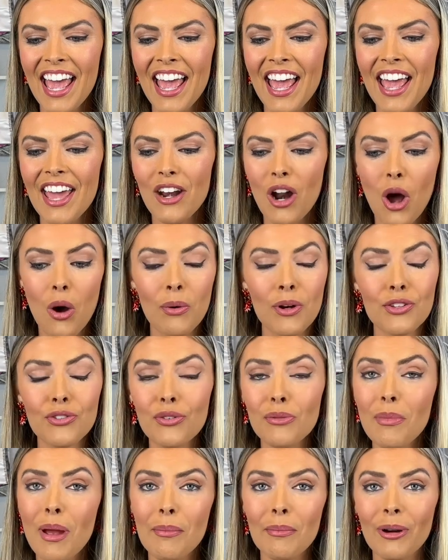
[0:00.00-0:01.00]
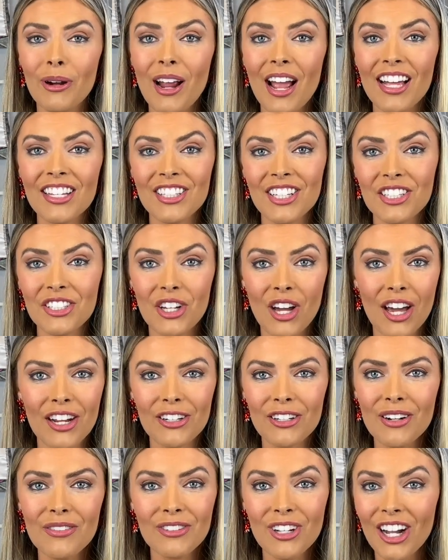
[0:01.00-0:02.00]
And always remember, as a
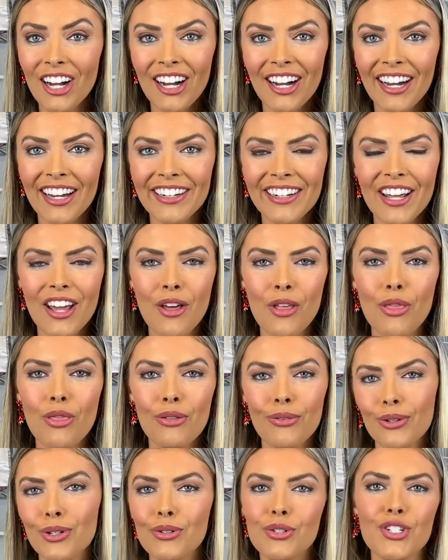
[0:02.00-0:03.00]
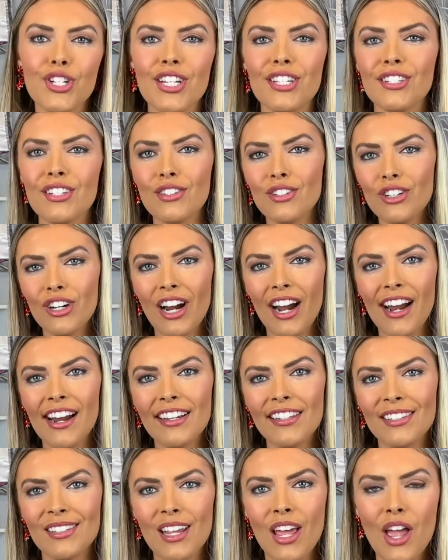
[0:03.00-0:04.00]
daughter of God, through Jesus
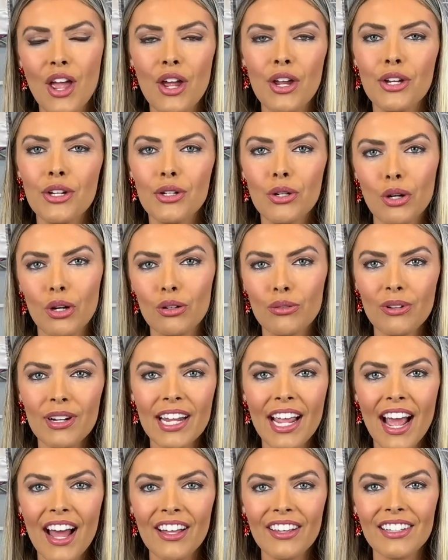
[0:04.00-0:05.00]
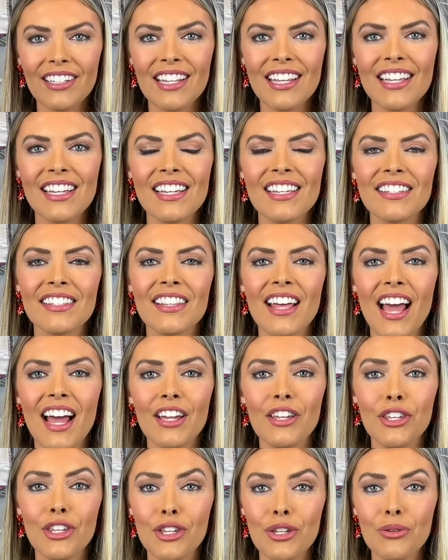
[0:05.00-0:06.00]
Christ, your reality is
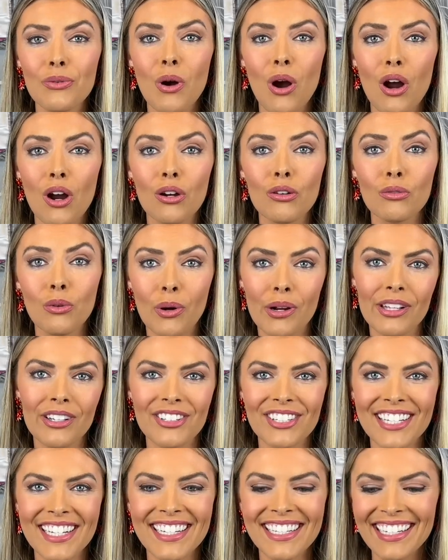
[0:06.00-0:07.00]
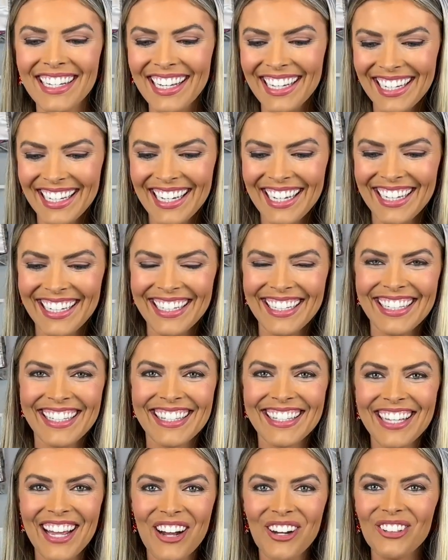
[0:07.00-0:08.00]
that you are royalty.
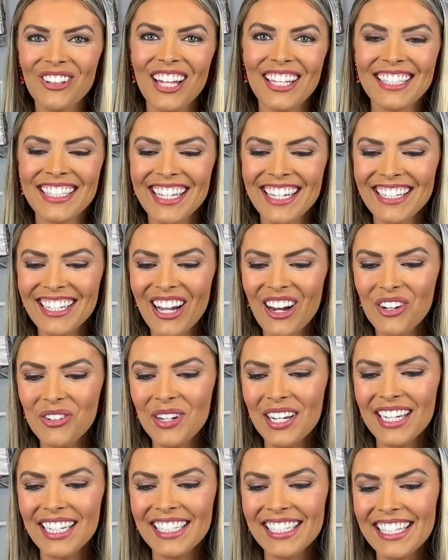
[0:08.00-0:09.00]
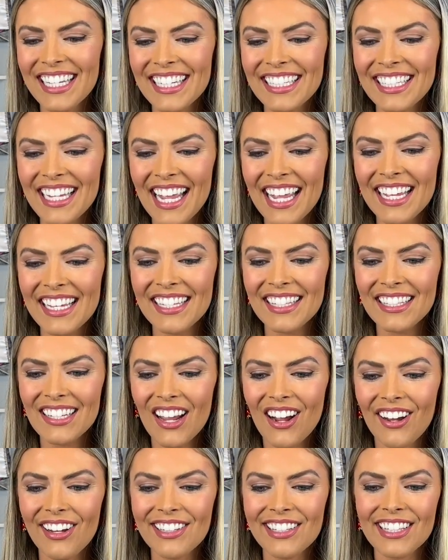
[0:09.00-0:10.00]
So let's get going. Today's
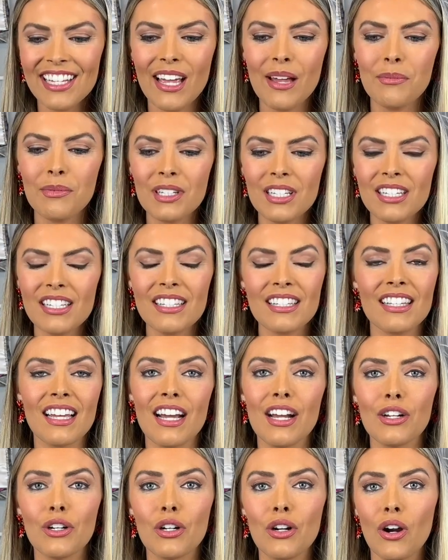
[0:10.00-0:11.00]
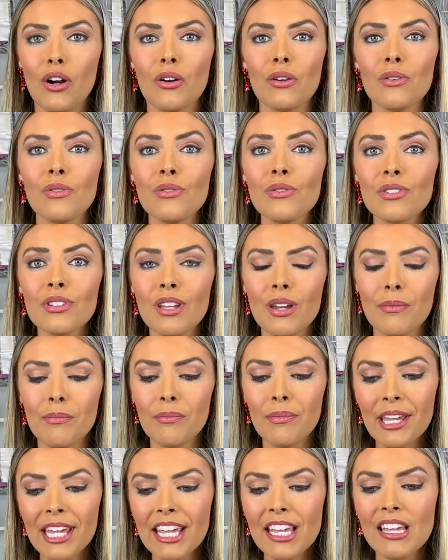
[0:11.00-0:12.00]
concept is that girls
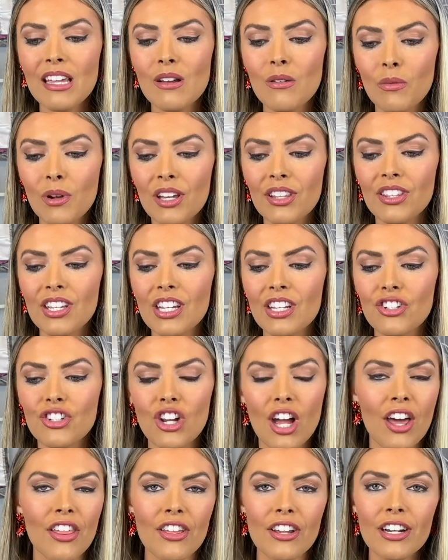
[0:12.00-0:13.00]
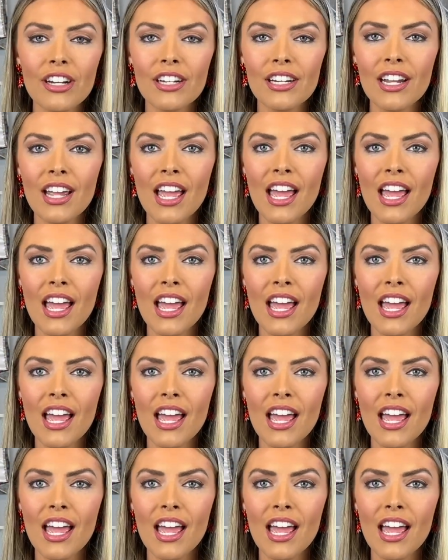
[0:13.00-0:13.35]
compete with each other,